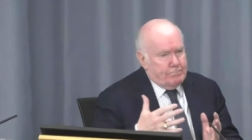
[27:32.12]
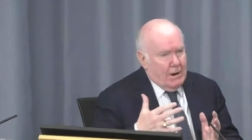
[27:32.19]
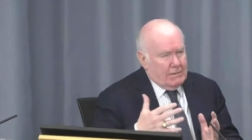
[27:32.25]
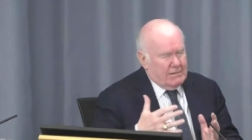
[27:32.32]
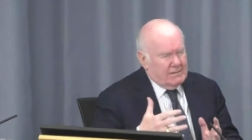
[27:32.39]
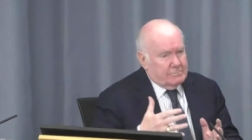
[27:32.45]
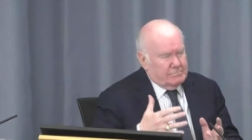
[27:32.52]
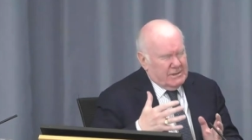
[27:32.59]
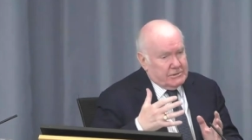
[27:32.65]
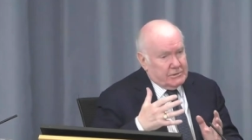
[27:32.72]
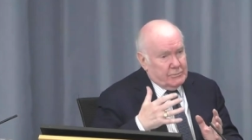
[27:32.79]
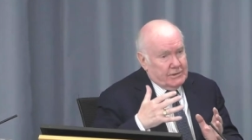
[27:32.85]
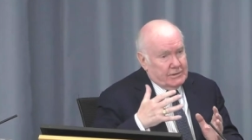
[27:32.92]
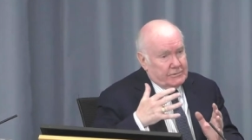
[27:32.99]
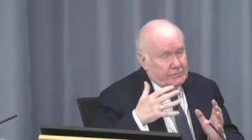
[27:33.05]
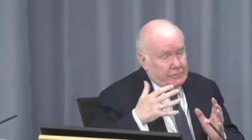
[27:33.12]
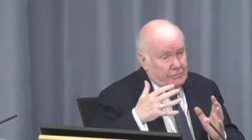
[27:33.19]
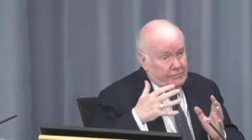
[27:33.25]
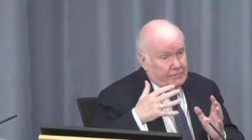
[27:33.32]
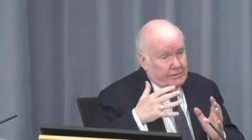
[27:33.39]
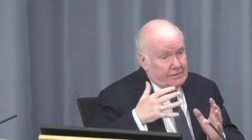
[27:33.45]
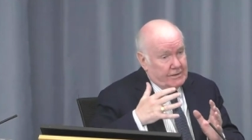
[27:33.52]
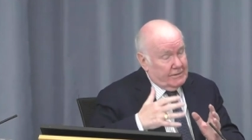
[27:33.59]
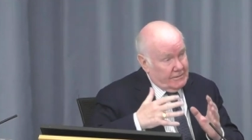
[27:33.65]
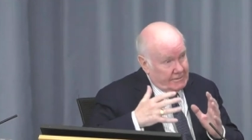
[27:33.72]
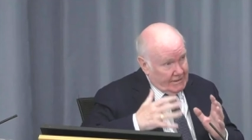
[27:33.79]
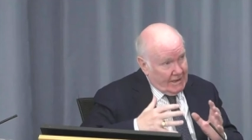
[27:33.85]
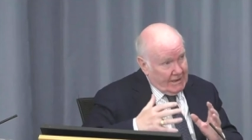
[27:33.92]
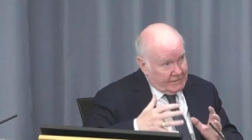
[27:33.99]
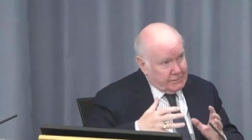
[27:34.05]
But between two uh,
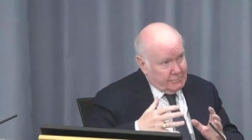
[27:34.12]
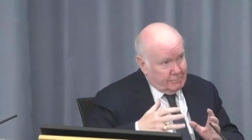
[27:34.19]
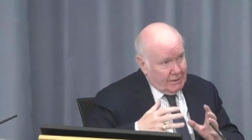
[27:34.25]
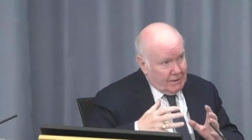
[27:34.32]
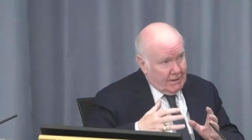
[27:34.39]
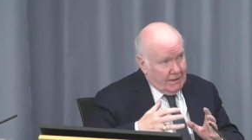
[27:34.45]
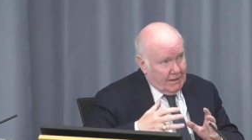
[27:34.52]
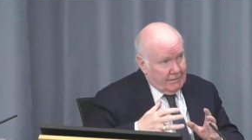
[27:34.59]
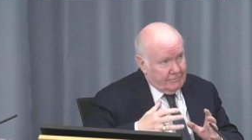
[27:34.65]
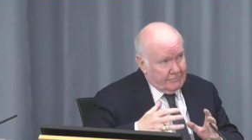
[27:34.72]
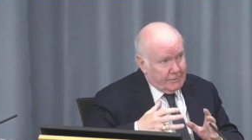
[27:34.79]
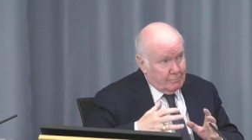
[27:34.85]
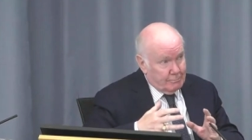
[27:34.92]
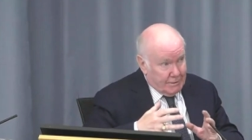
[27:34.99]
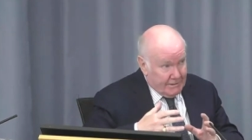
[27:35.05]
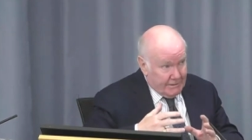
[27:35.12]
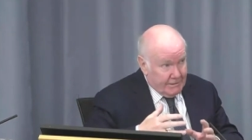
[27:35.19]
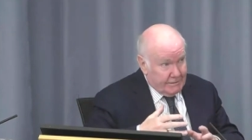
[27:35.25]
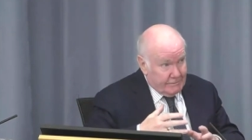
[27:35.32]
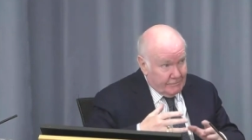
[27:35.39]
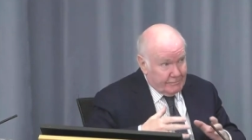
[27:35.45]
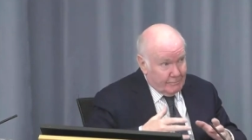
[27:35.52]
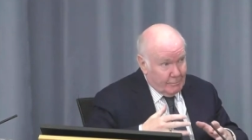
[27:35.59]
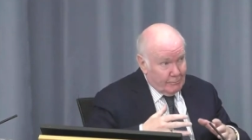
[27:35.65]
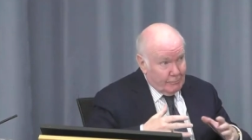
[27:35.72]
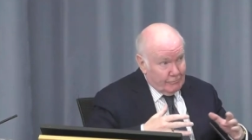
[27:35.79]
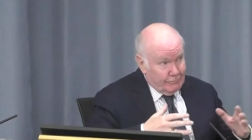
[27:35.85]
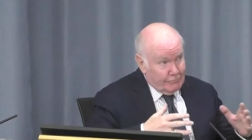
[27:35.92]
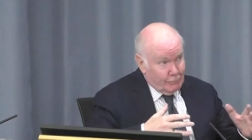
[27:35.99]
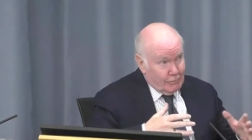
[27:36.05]
that applied apply for a period of
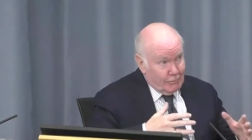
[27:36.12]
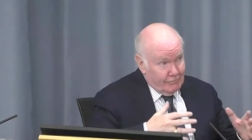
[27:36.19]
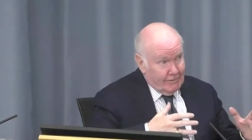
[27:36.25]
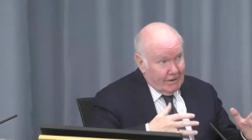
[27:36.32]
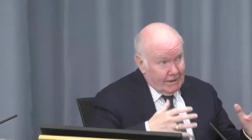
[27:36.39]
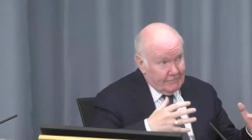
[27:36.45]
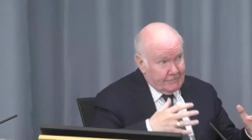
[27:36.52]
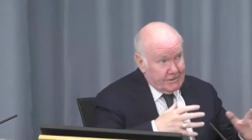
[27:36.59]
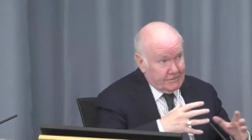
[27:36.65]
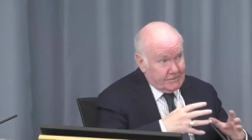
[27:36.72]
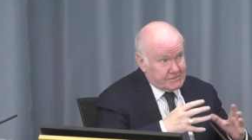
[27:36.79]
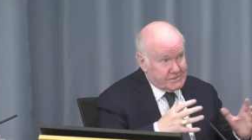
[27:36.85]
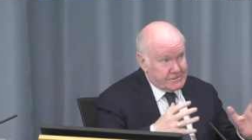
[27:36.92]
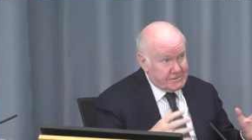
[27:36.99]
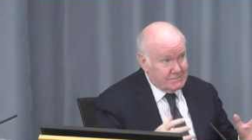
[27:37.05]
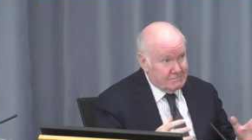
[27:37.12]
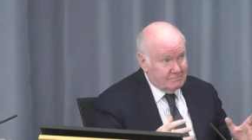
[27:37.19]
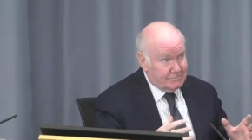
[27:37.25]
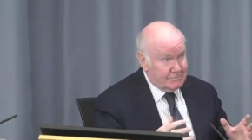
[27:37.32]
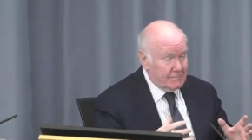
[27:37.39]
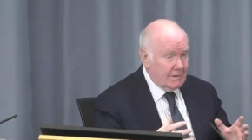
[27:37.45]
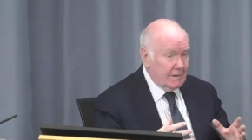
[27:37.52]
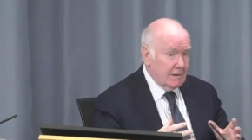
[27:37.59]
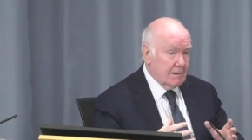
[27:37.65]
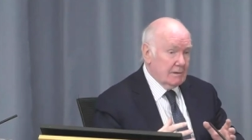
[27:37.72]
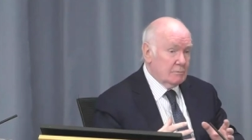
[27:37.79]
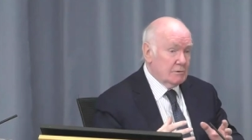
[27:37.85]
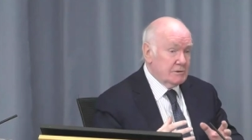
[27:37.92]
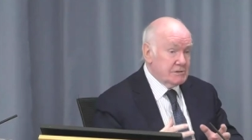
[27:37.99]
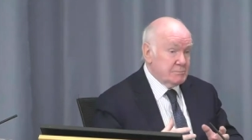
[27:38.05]
about four or five years,
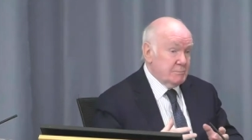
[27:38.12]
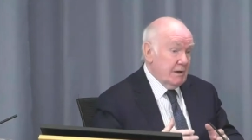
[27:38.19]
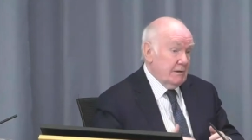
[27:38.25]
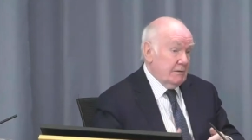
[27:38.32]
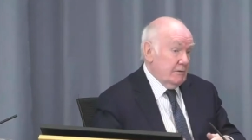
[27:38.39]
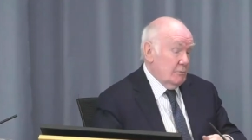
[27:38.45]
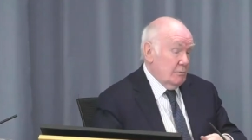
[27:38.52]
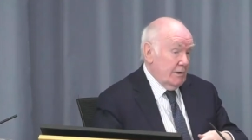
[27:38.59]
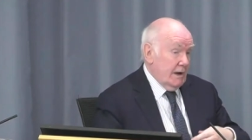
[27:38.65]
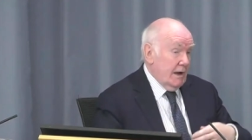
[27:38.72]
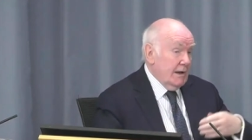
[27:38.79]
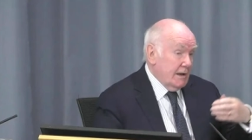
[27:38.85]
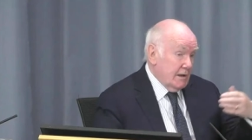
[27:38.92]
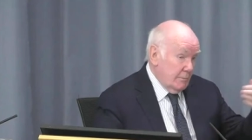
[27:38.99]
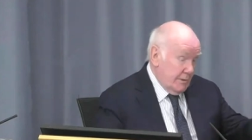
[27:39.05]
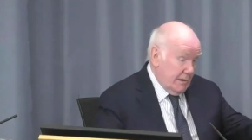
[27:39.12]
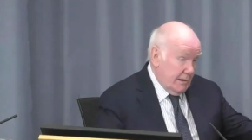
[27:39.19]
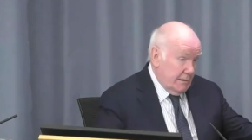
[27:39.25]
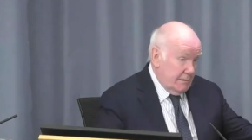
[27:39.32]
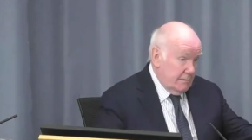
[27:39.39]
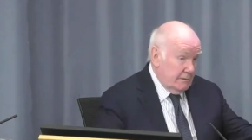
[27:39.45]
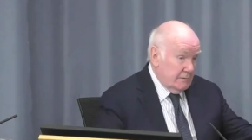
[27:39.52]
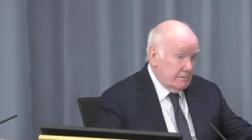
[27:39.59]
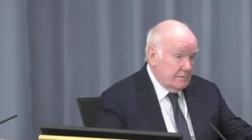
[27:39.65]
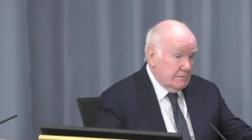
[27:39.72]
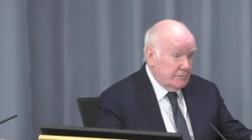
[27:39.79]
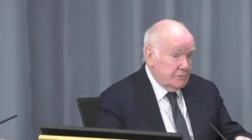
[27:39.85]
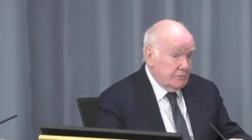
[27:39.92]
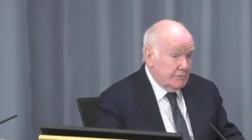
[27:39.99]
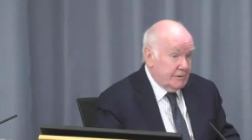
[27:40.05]
which meant that when I came in
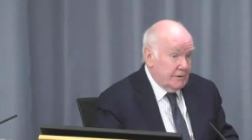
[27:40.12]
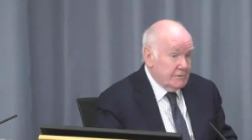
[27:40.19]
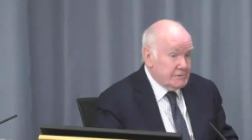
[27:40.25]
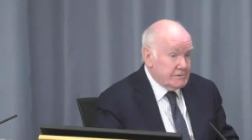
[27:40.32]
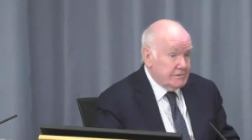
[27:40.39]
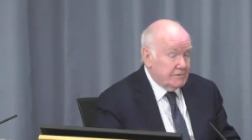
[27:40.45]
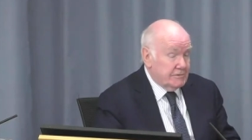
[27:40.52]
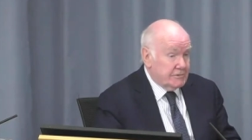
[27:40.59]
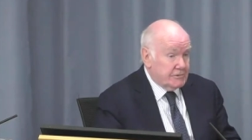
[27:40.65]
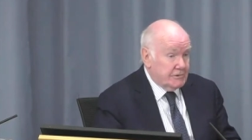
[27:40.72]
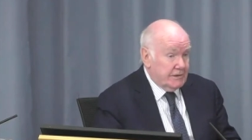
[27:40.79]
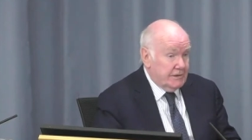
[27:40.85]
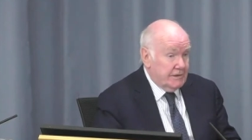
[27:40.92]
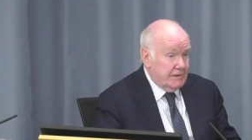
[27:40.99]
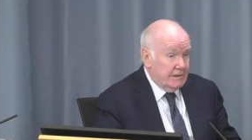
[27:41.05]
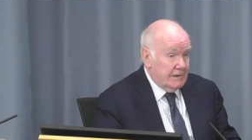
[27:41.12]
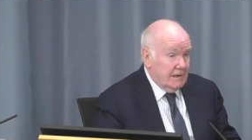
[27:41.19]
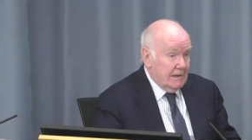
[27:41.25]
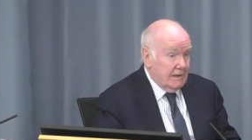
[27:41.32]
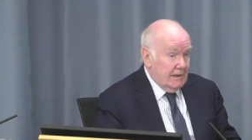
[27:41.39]
in 2003,